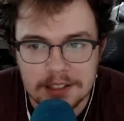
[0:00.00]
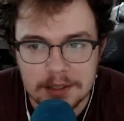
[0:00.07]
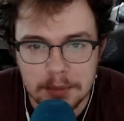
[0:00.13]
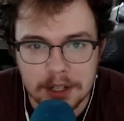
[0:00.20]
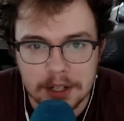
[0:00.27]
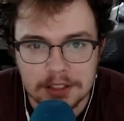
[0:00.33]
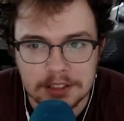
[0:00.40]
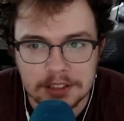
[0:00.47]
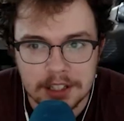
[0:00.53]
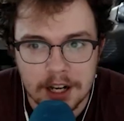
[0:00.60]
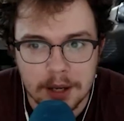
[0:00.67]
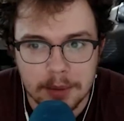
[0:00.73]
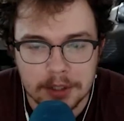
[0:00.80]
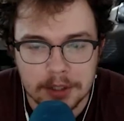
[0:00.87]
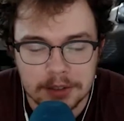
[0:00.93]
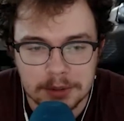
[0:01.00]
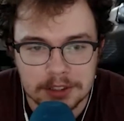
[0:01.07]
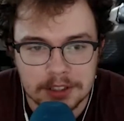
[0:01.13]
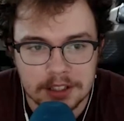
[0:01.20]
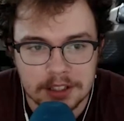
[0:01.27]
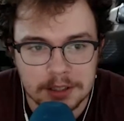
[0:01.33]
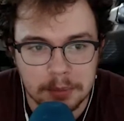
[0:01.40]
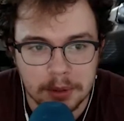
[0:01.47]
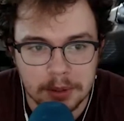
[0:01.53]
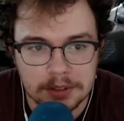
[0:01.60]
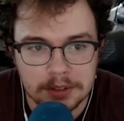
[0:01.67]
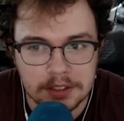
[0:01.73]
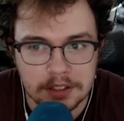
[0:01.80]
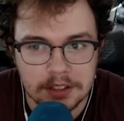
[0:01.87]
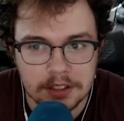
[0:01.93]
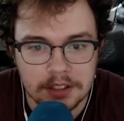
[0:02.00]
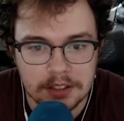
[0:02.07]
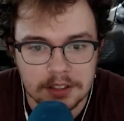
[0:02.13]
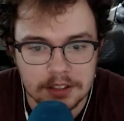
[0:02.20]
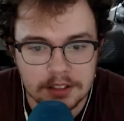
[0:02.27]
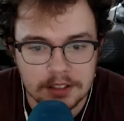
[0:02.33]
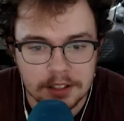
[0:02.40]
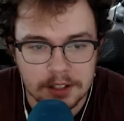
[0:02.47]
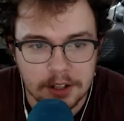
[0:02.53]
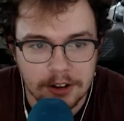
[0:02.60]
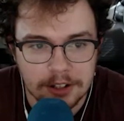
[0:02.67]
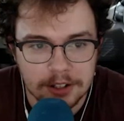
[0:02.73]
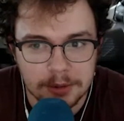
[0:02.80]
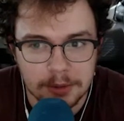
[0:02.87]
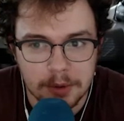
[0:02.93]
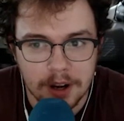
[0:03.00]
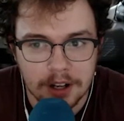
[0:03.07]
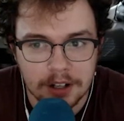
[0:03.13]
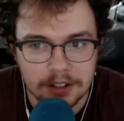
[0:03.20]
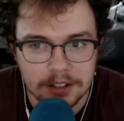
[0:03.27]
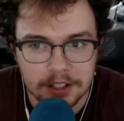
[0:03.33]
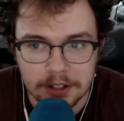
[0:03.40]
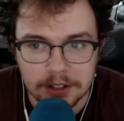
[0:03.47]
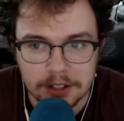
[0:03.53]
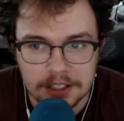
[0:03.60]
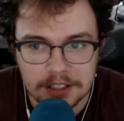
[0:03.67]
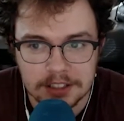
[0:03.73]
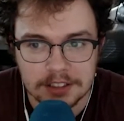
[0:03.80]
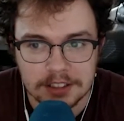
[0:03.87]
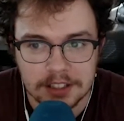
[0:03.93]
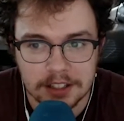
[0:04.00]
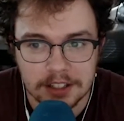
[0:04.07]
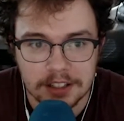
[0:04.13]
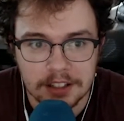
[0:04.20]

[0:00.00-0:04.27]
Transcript: about his job, and he was supposed to to call you a while ago, and he just didn't.